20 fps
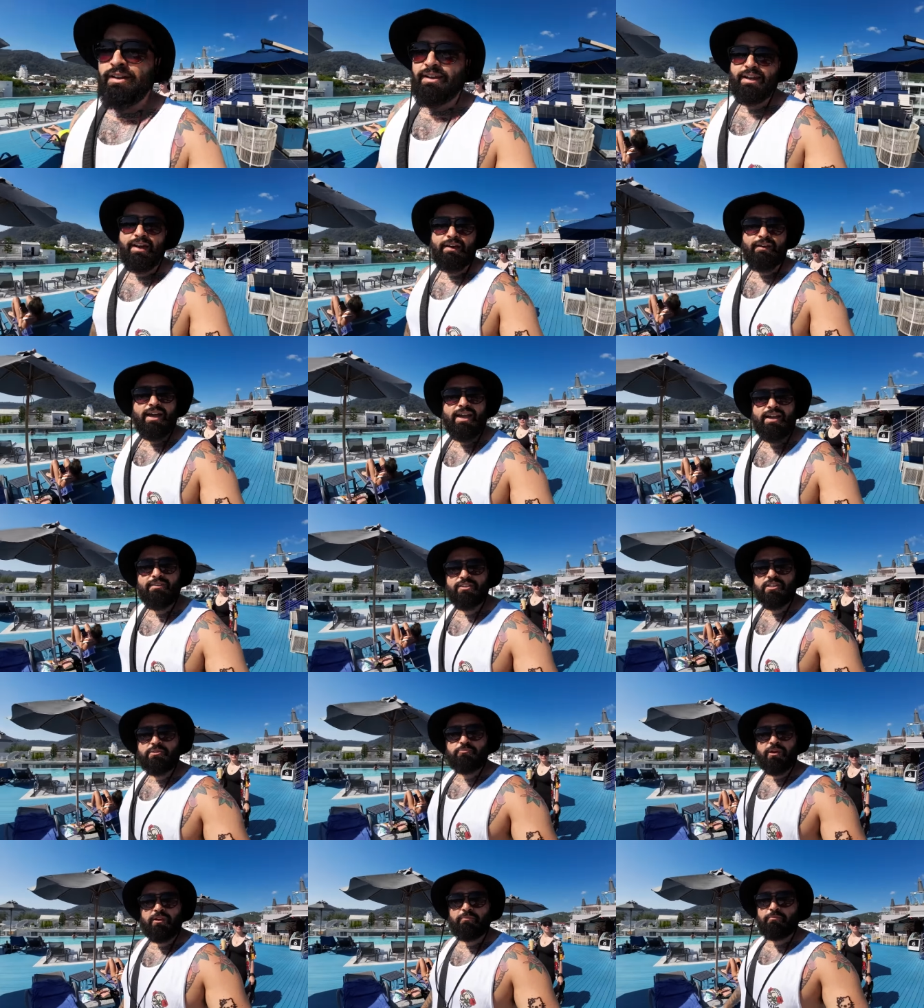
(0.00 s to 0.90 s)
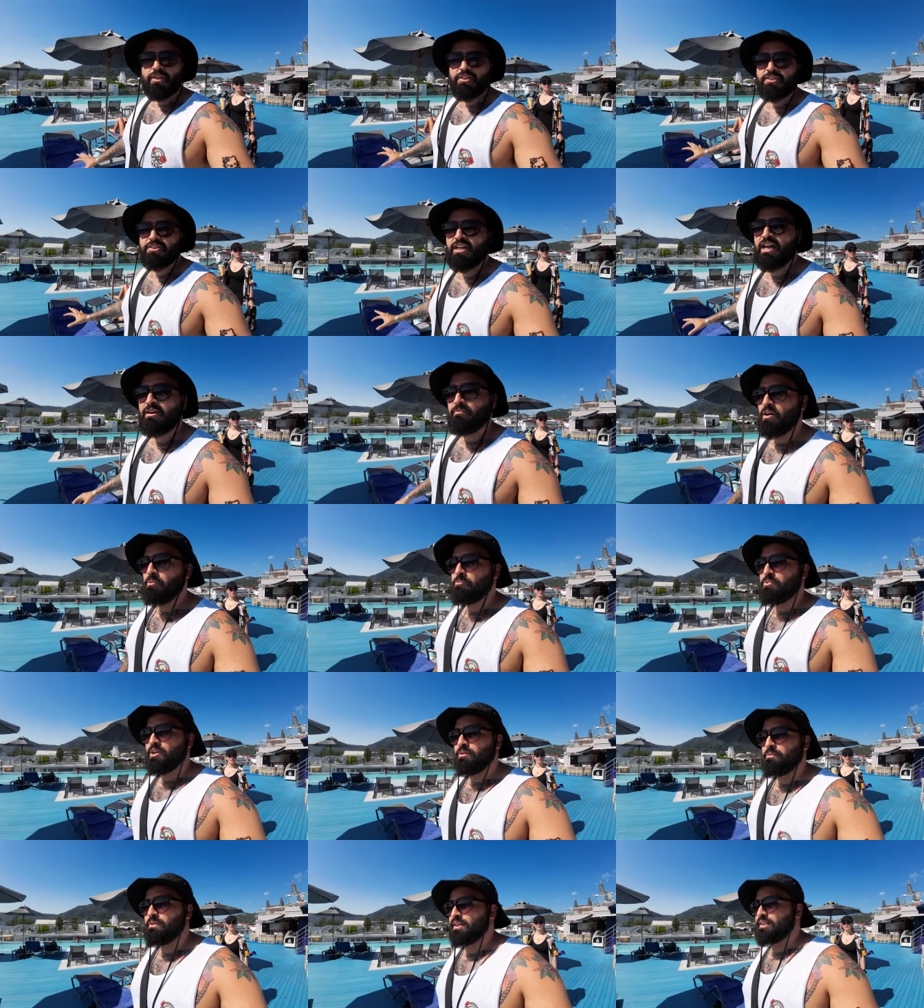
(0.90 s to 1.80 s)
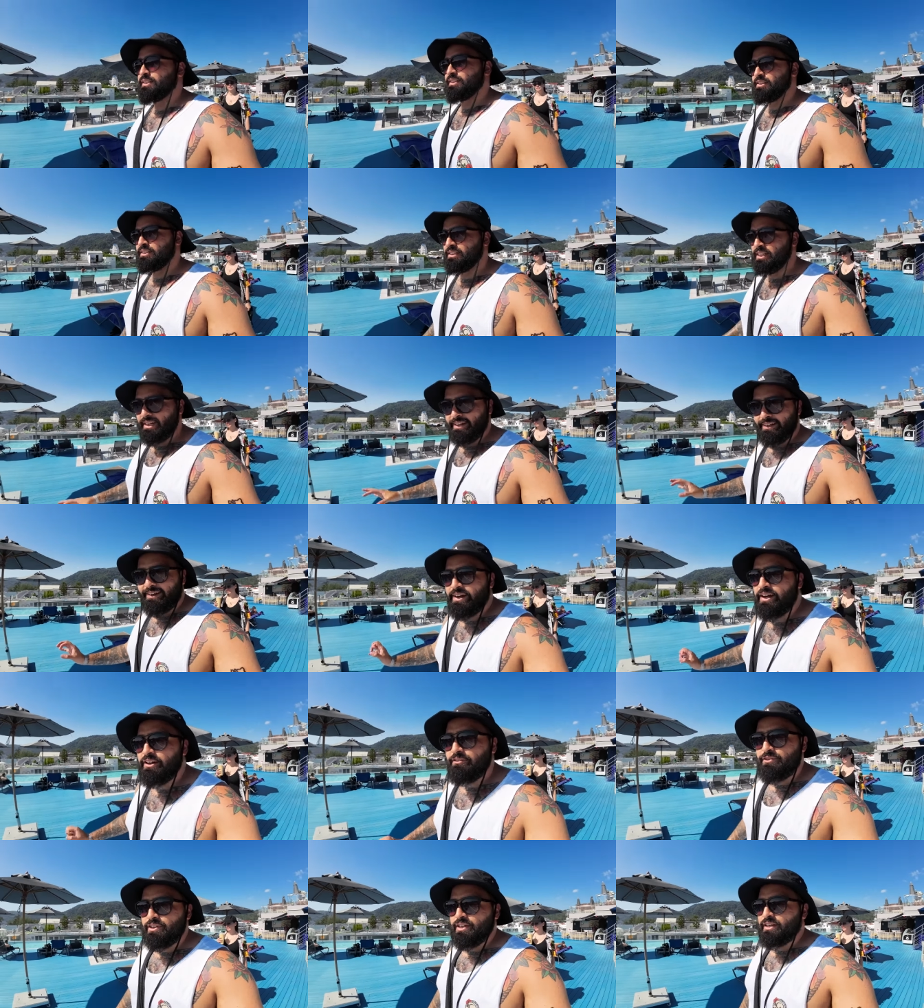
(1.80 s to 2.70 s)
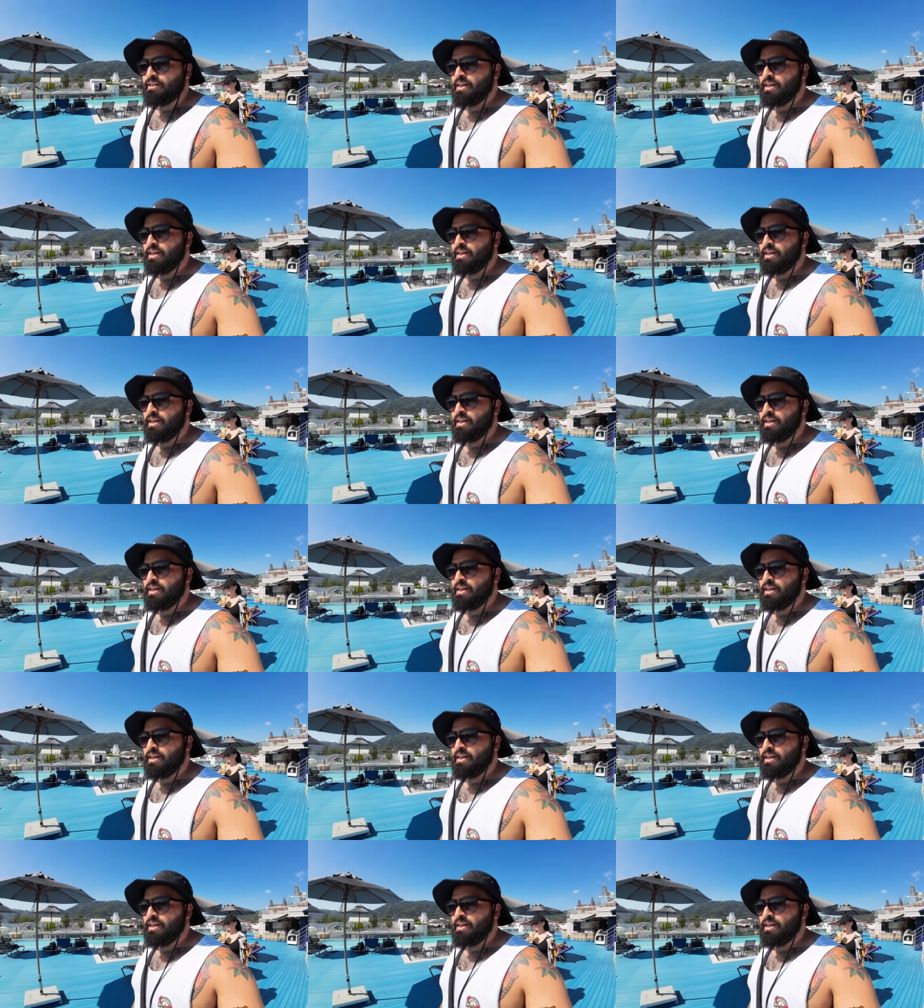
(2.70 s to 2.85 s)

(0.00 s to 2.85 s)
Now, I haven't spent much time up here because it's like an oven.